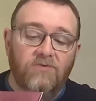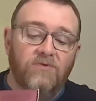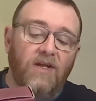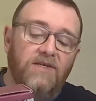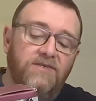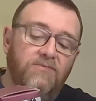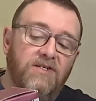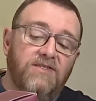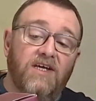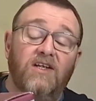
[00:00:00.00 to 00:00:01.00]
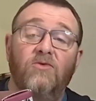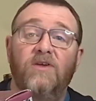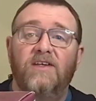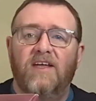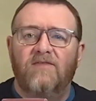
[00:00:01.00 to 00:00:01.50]
So let's see what it says. I don't
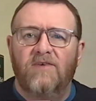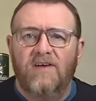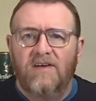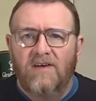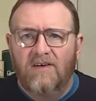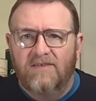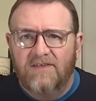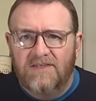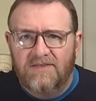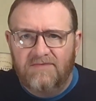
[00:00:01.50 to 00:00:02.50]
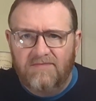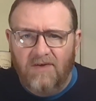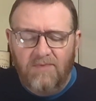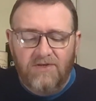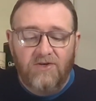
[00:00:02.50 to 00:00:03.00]
want to kind of
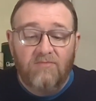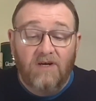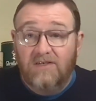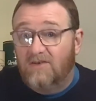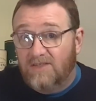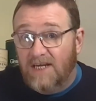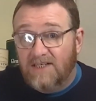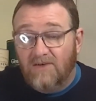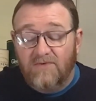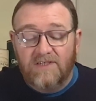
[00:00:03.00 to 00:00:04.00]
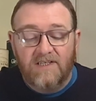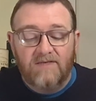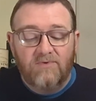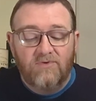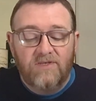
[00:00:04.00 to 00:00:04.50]
disturb it too much because it is obviously
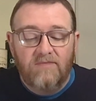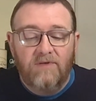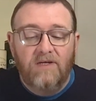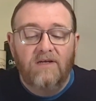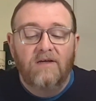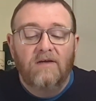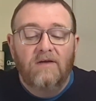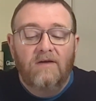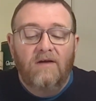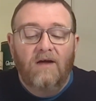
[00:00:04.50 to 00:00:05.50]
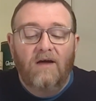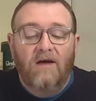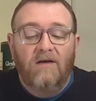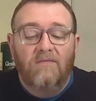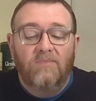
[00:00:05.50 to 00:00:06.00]
supposed to be
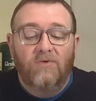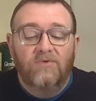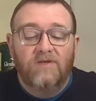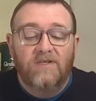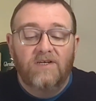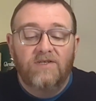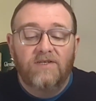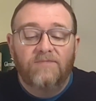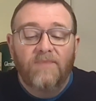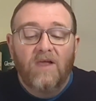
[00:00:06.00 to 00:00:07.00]
bottle conditioned.